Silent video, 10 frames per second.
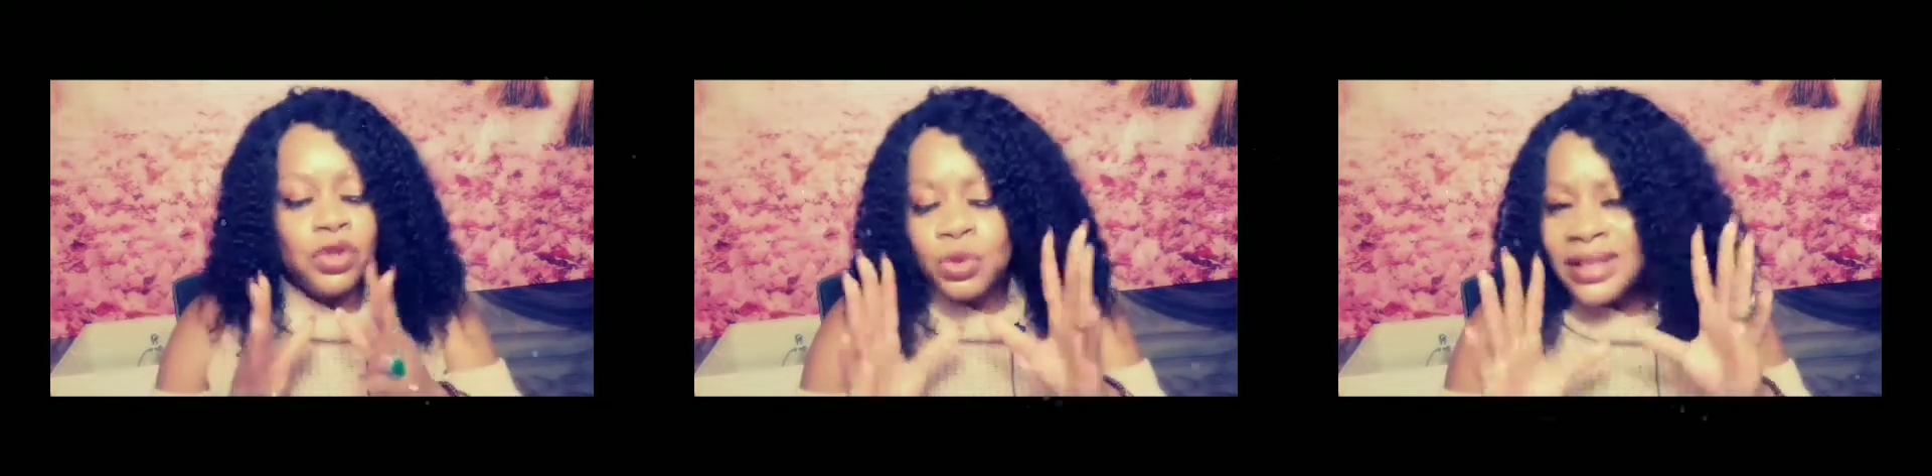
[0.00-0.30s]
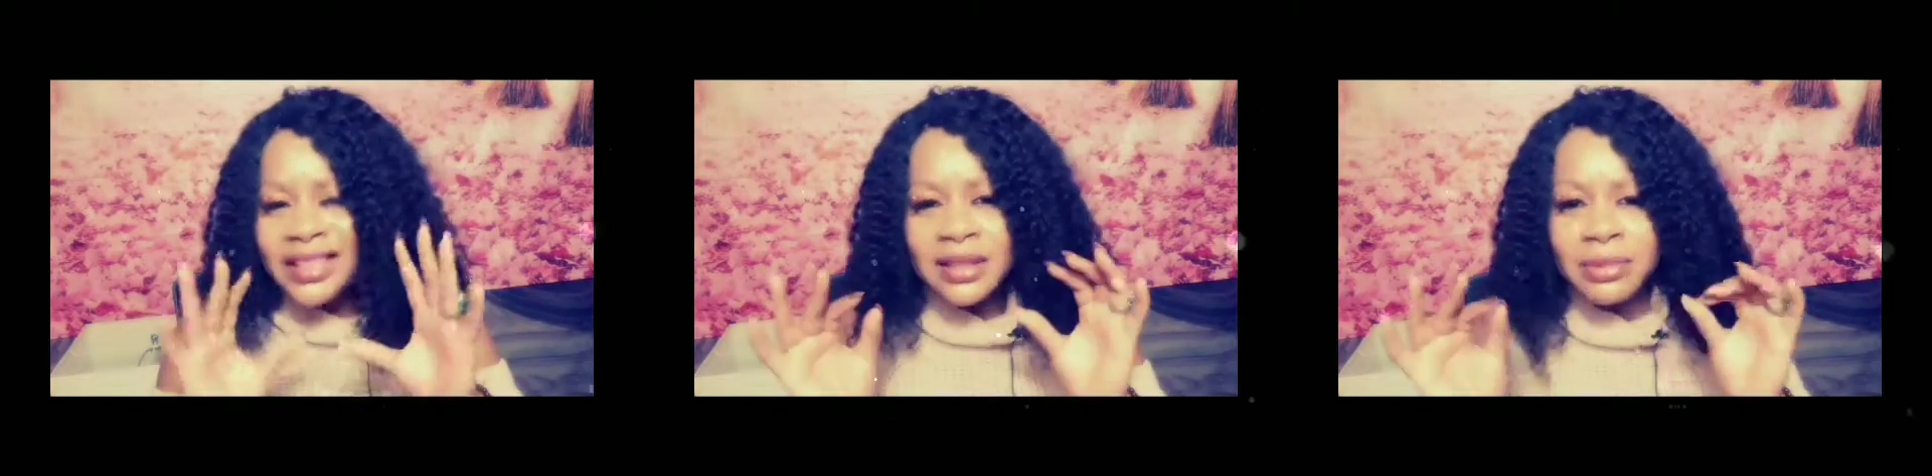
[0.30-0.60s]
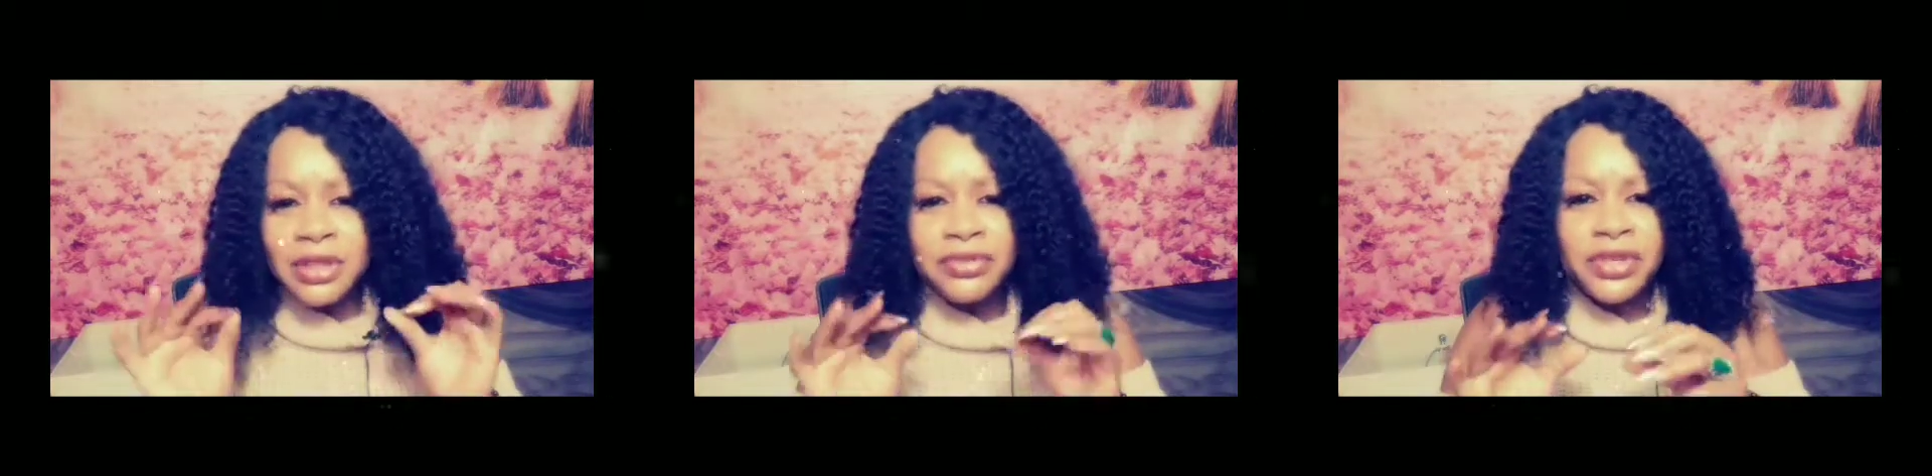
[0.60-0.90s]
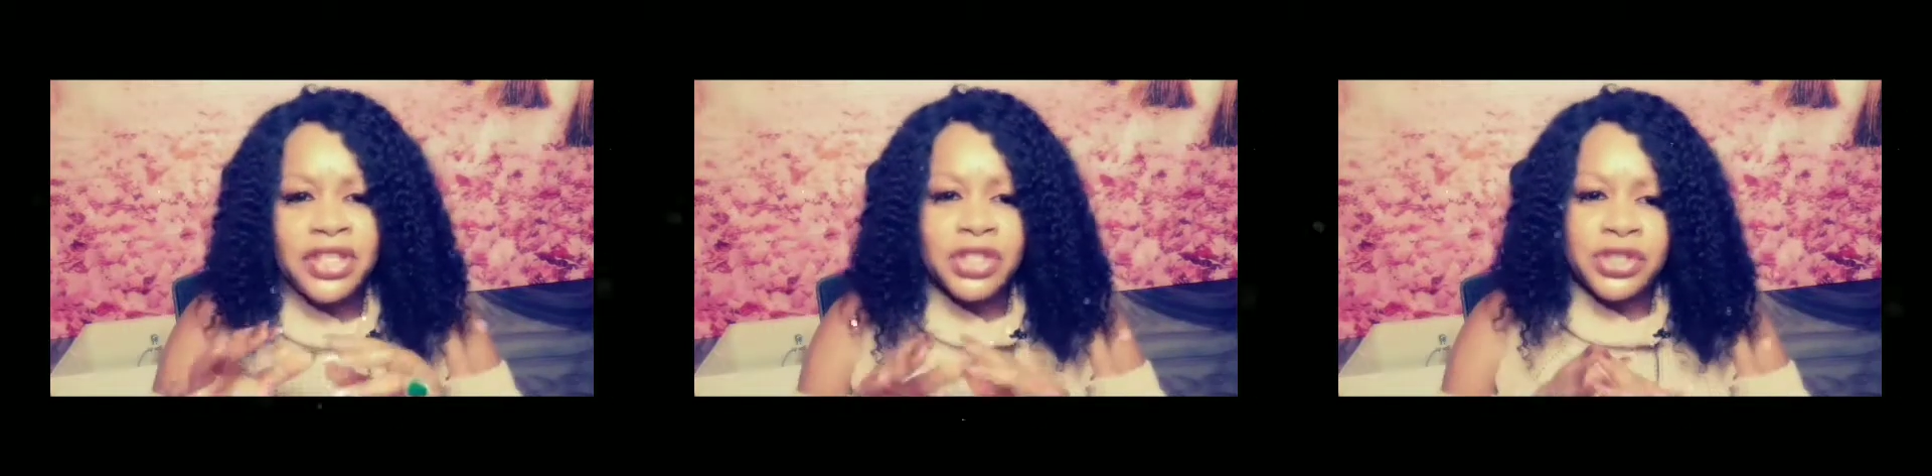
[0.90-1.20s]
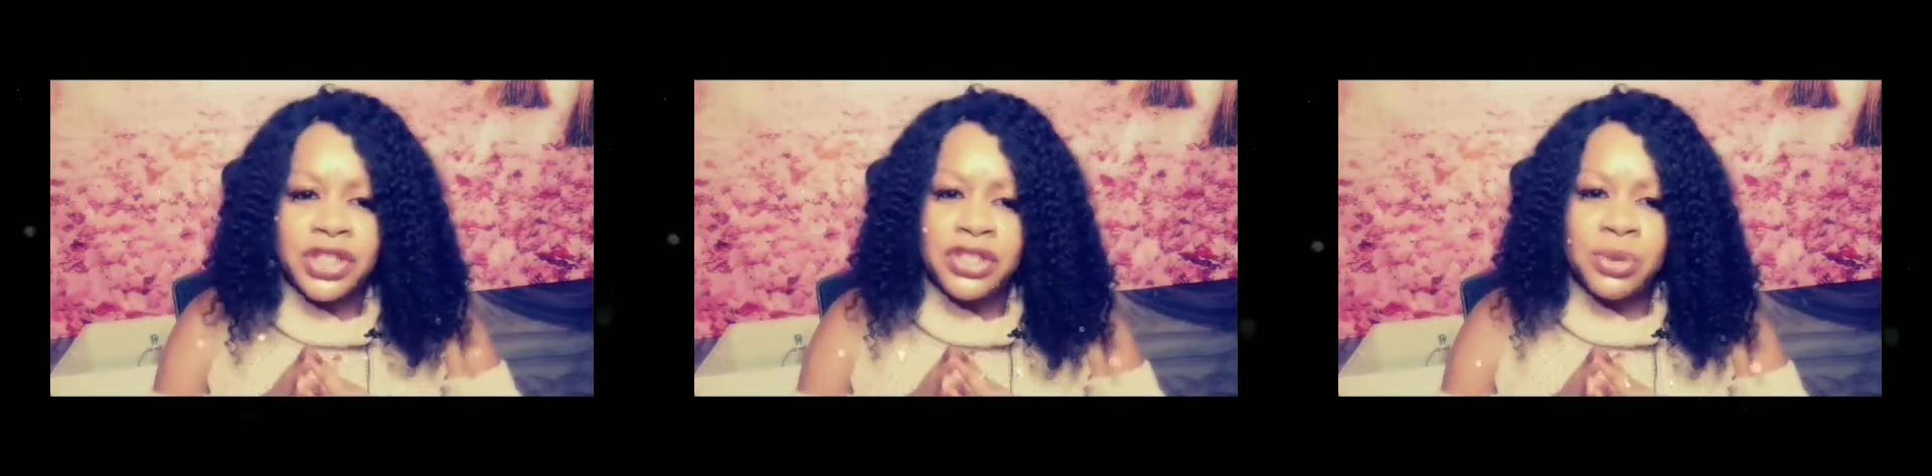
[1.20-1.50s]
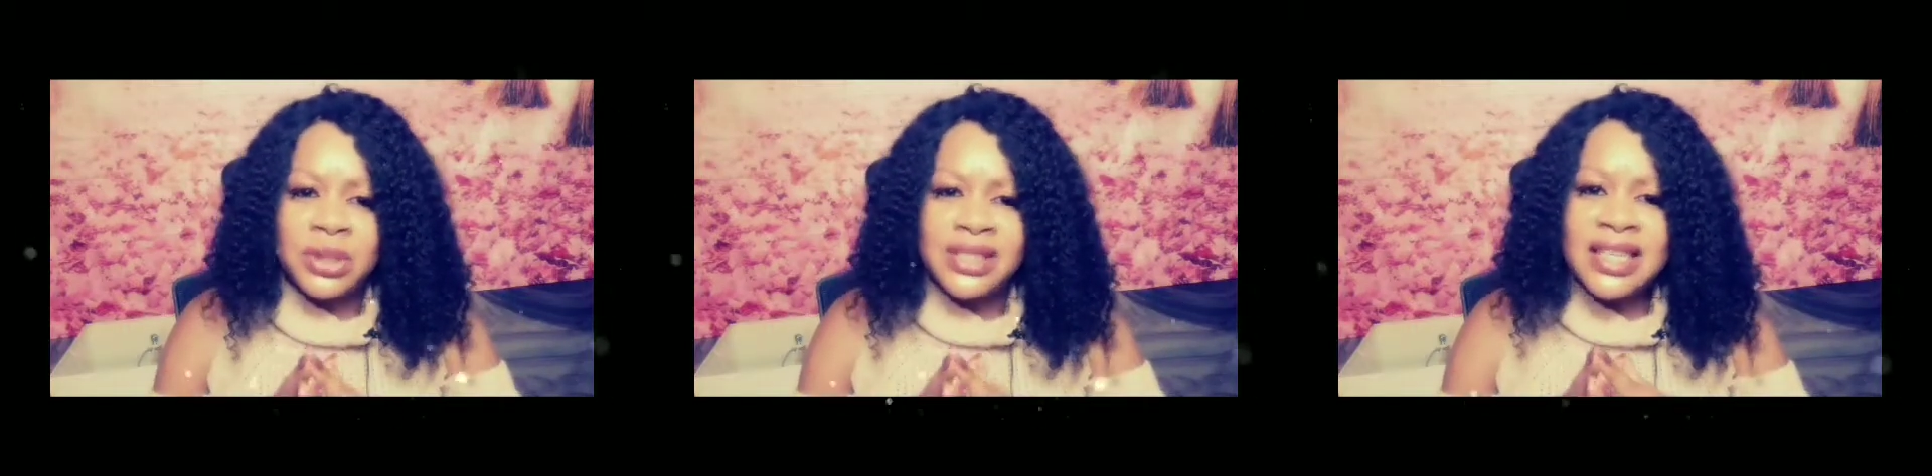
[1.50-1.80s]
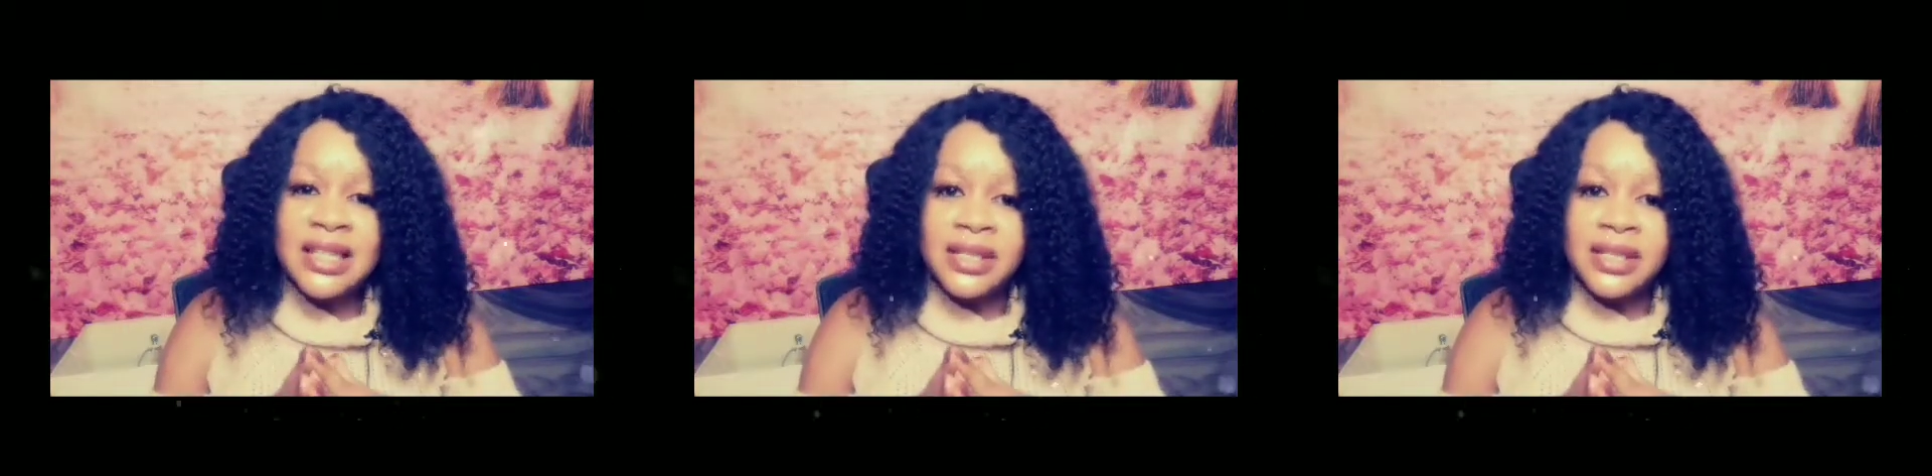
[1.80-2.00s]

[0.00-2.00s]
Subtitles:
Do a little bit of research and you will see